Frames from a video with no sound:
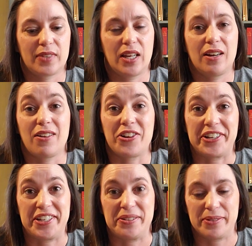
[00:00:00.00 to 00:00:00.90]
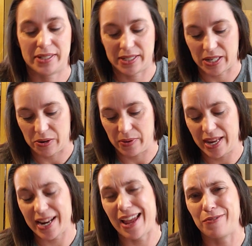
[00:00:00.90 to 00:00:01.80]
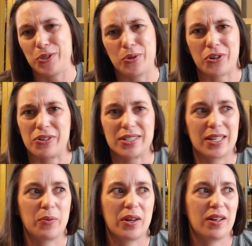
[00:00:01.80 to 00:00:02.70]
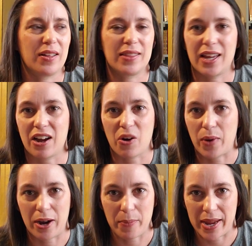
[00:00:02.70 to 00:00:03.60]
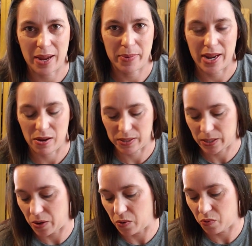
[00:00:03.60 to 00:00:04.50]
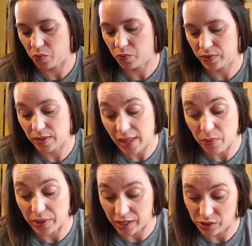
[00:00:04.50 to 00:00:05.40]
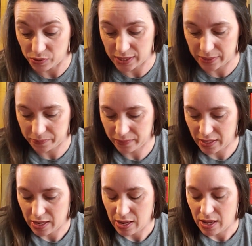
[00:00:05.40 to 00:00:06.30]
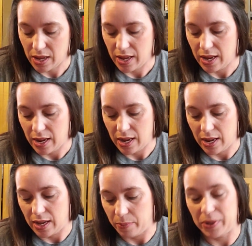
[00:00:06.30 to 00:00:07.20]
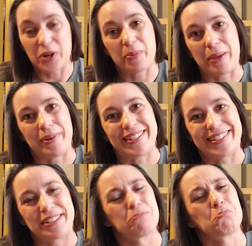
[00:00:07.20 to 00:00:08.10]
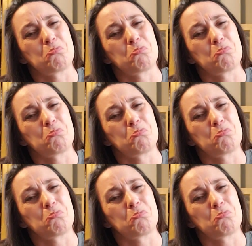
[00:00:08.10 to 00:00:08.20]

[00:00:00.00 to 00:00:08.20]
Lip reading: it'll all get used. So, and I have 2 girls, and they are wearing makeup now, so they will get used. But no babies.